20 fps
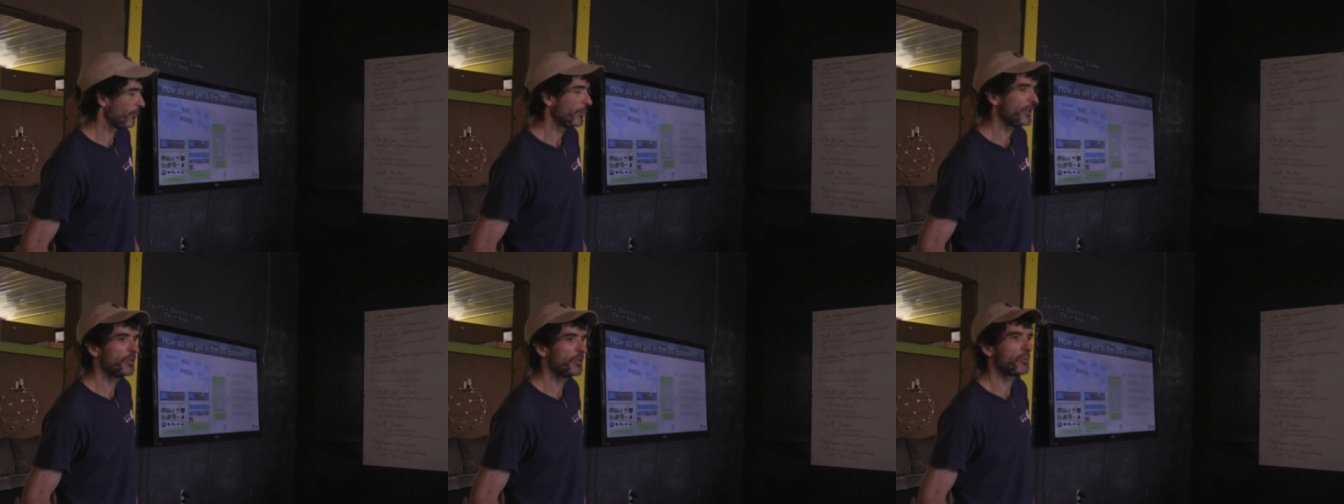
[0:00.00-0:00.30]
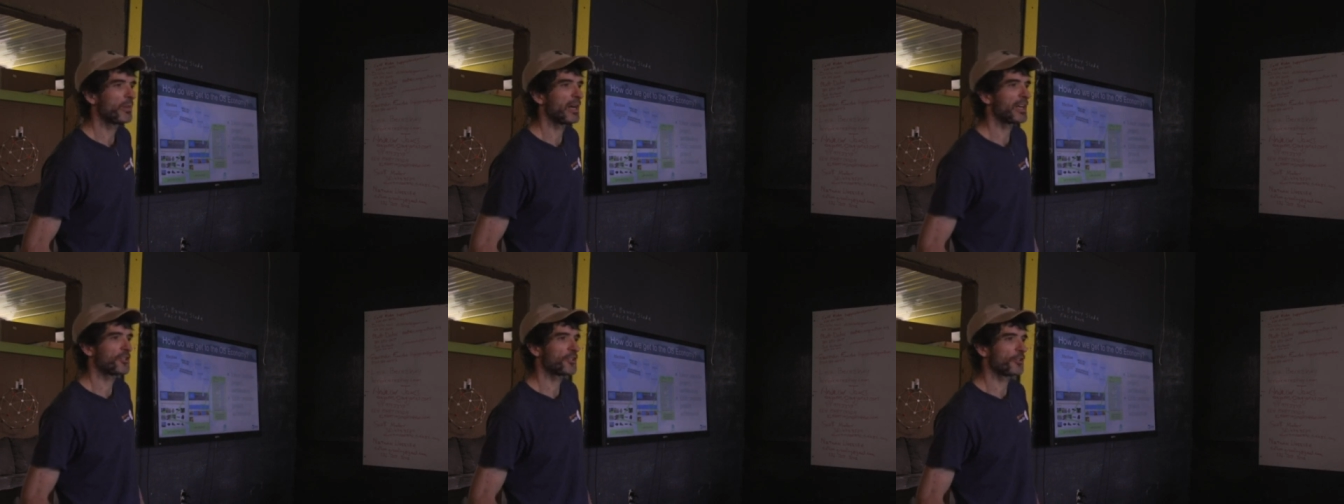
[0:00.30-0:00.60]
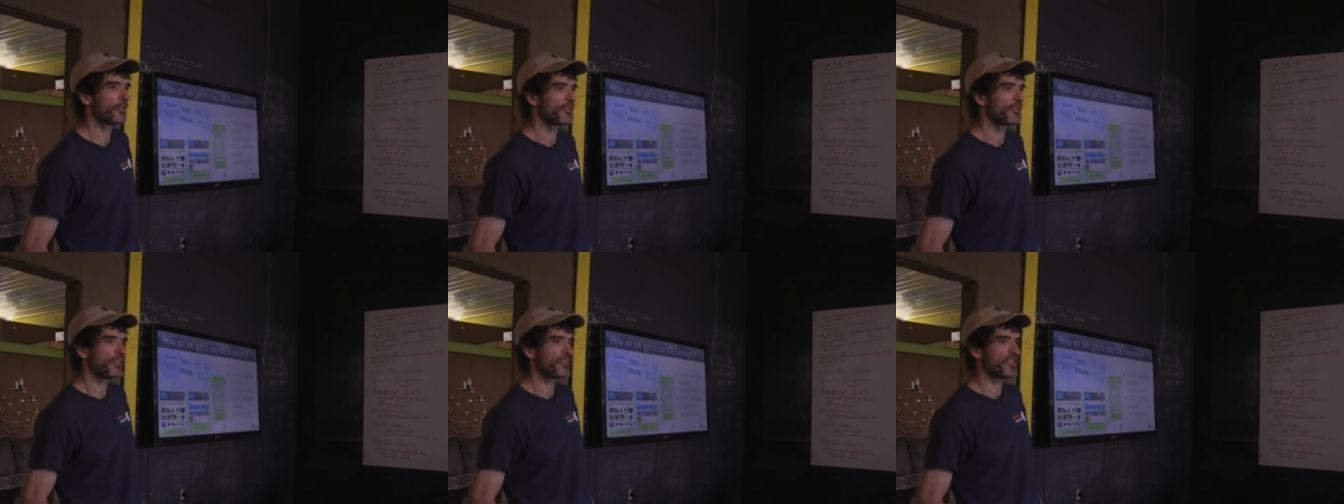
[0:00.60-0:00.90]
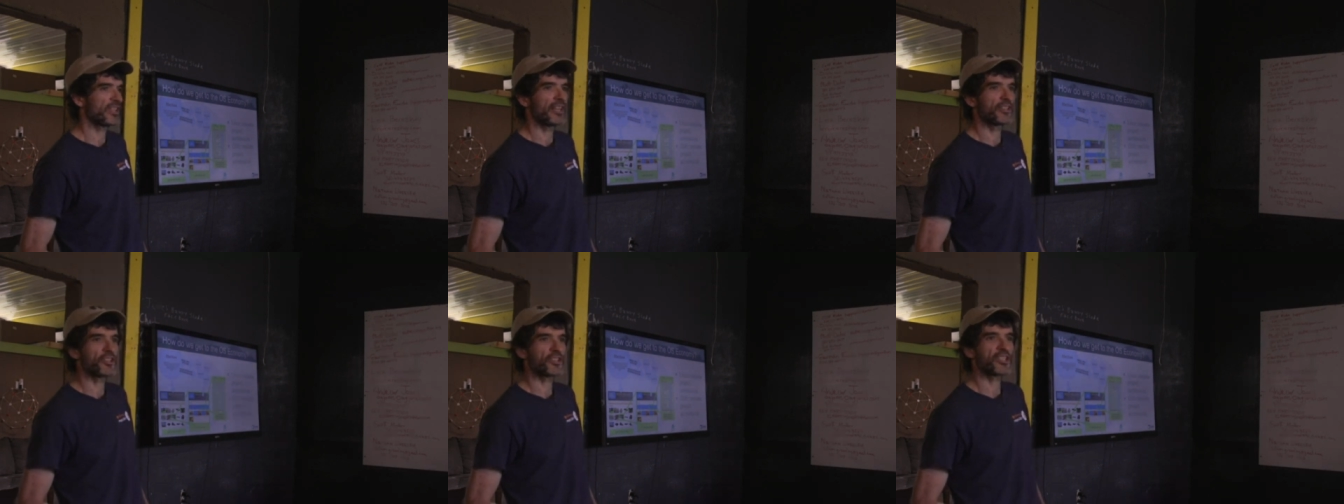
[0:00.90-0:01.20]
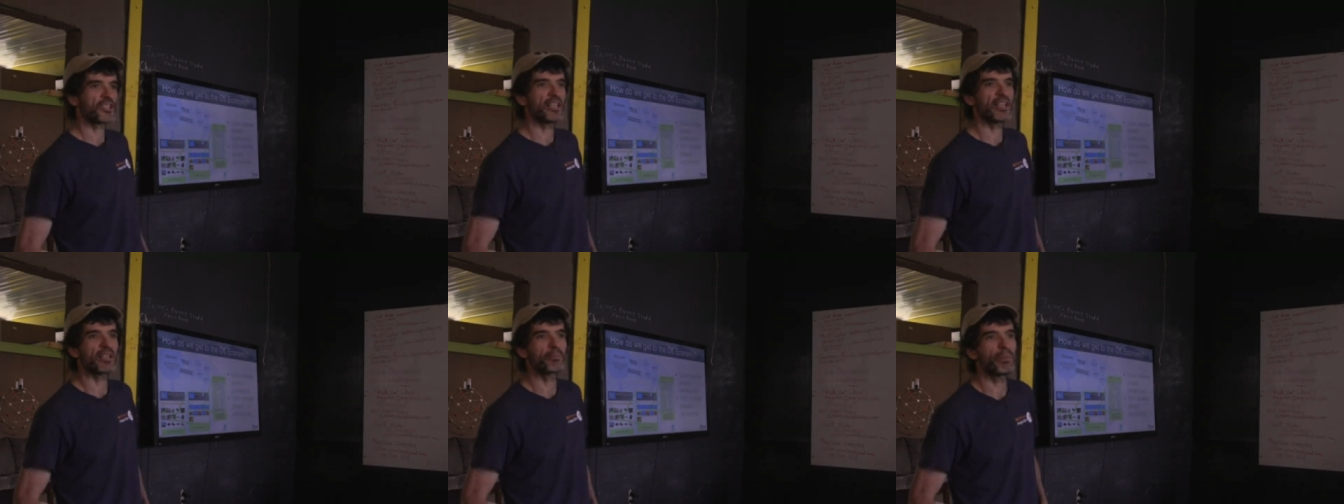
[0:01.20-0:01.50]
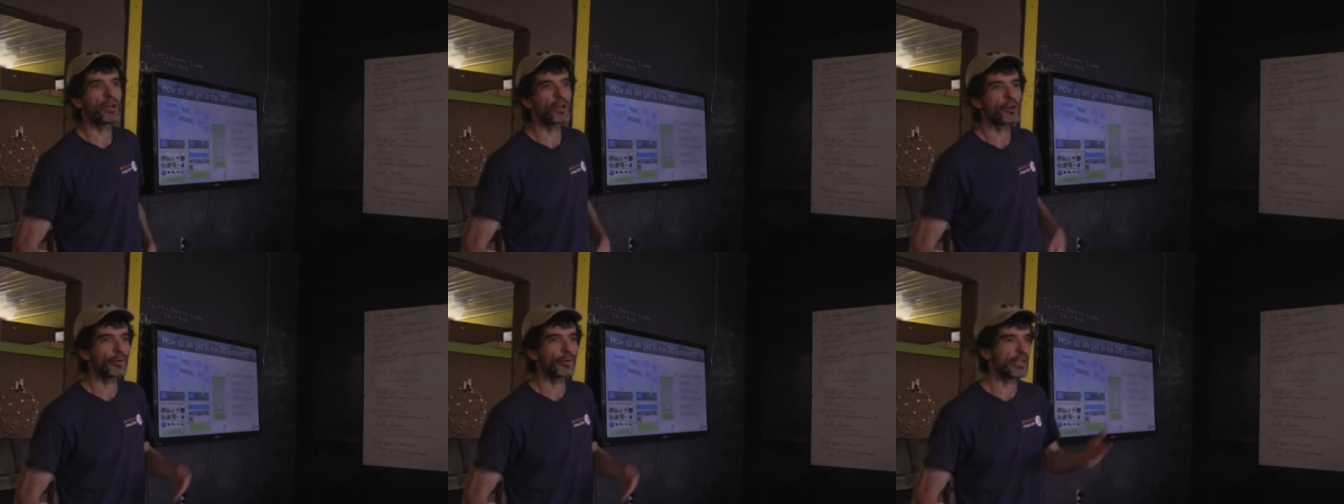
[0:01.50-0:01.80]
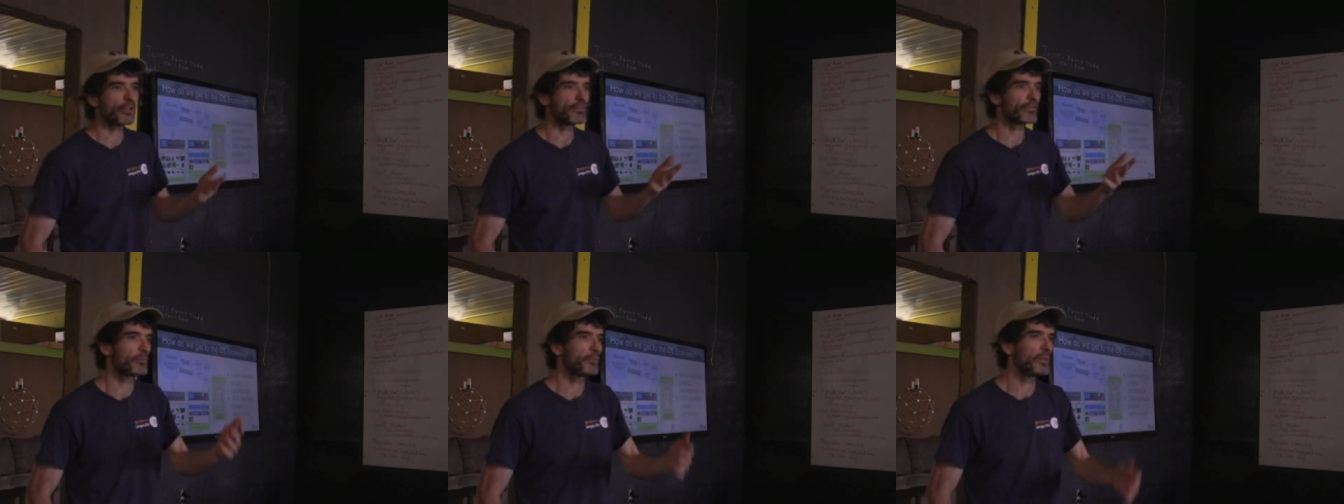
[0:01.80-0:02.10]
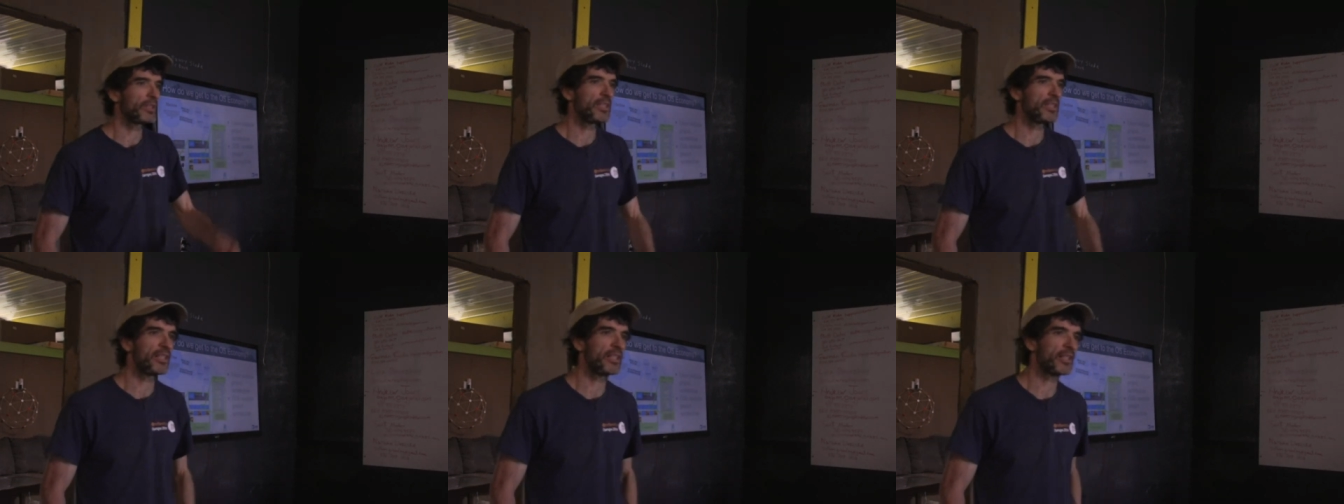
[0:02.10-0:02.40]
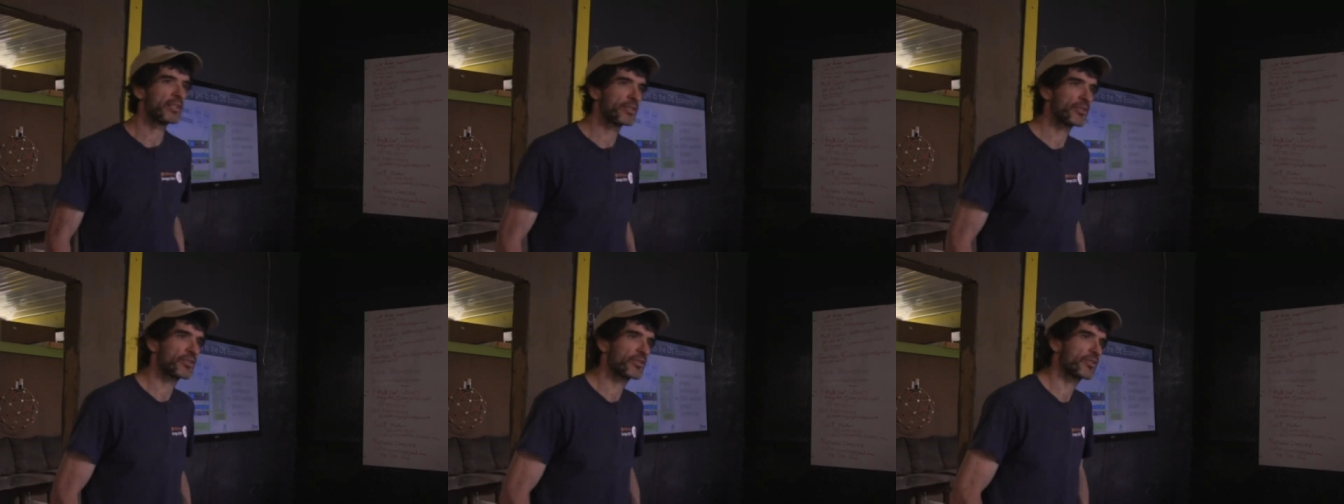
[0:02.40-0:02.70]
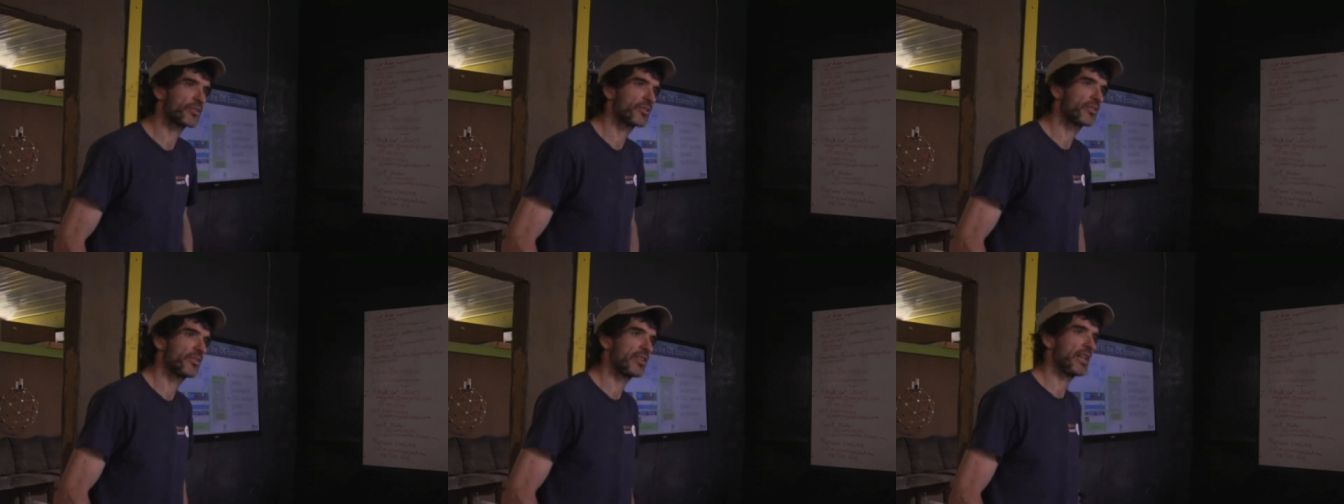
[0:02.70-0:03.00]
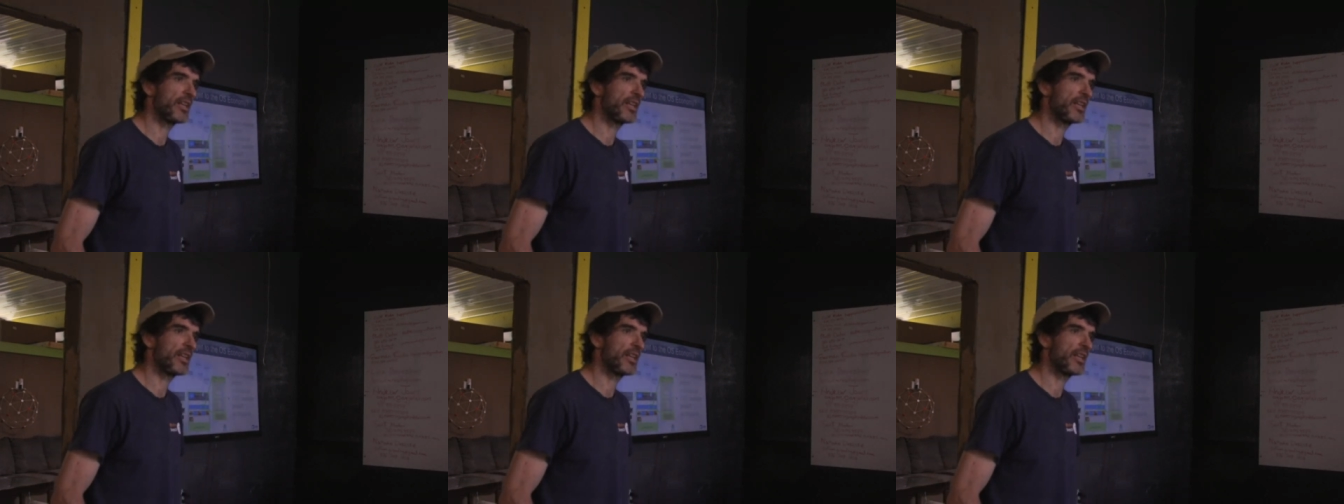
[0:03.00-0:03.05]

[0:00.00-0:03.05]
we do modular design, just like borrowing from Linux.